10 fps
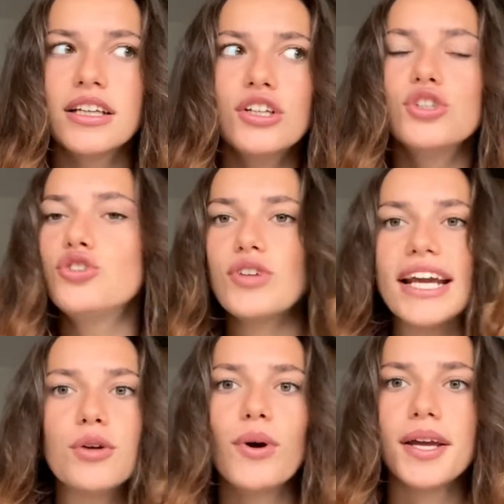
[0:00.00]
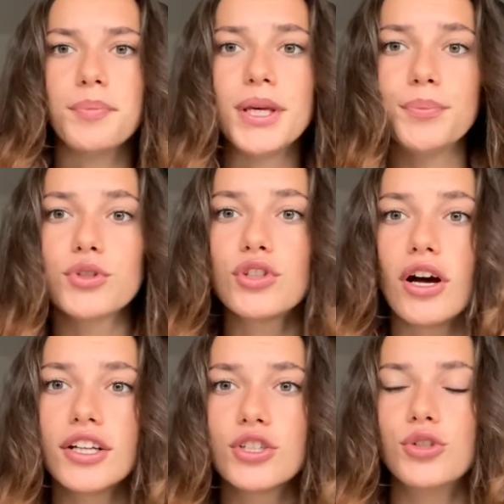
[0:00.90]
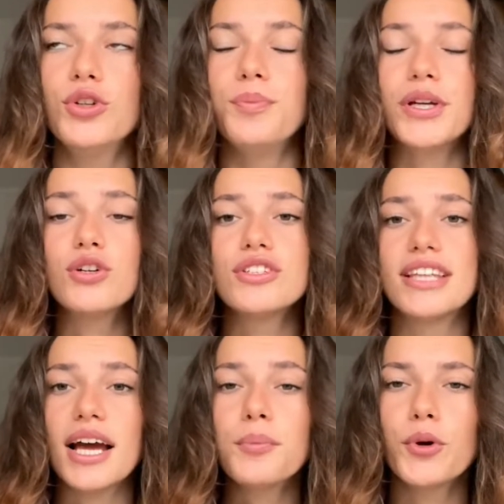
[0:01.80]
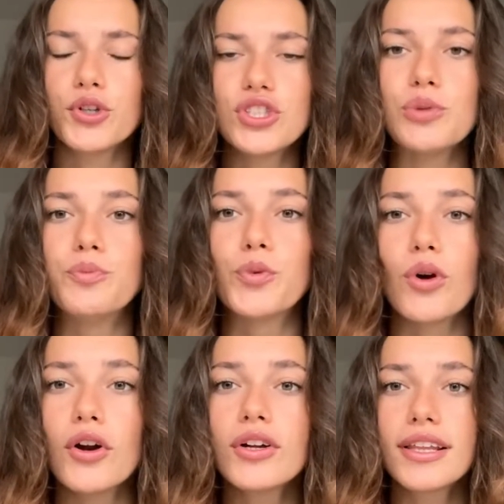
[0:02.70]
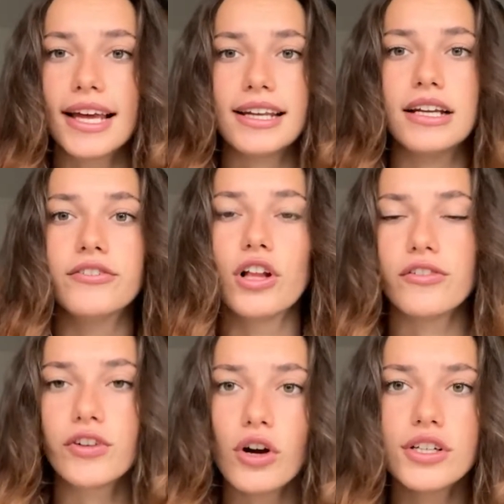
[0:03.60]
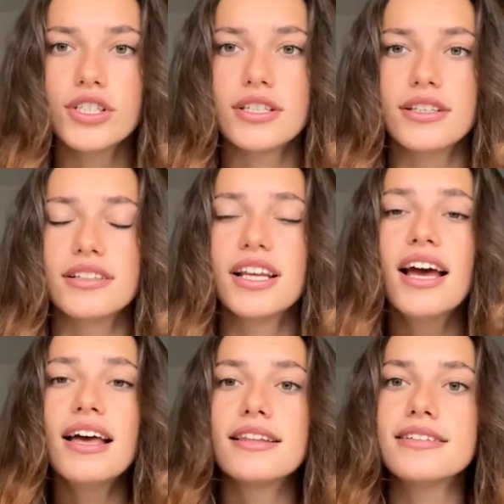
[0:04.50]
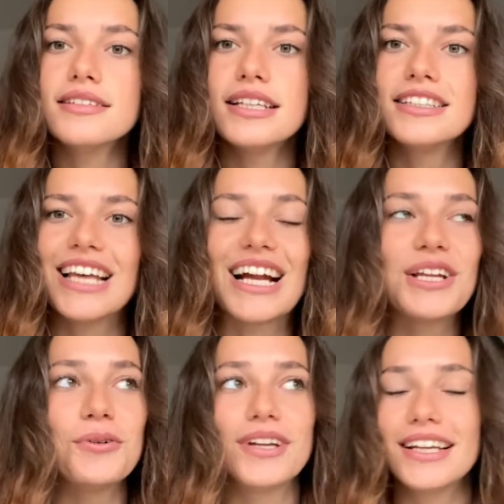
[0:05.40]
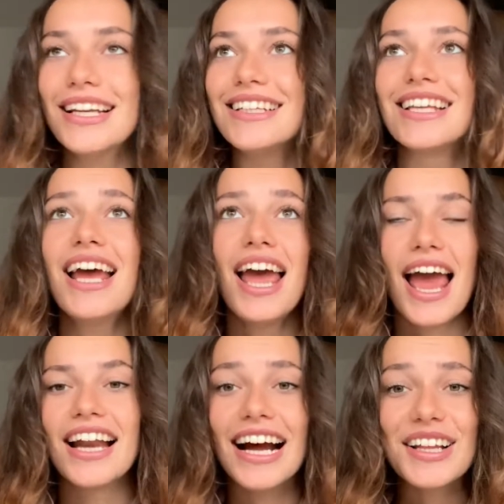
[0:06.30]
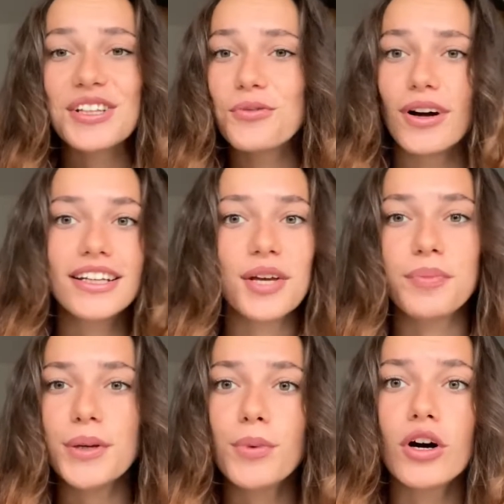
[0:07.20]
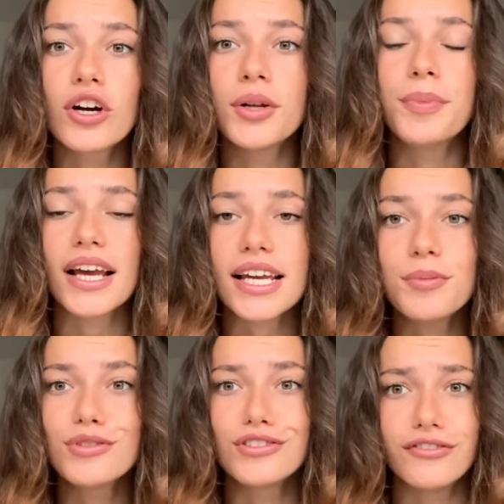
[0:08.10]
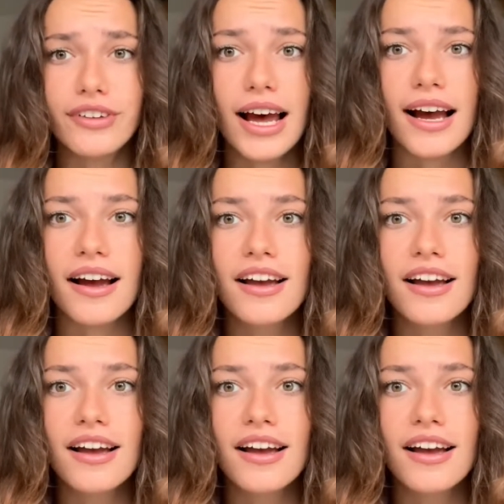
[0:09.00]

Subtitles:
straight away people started to do it because that person broke that level of consciousness. This is exactly what it is. And I think one day people are going to be able to fly.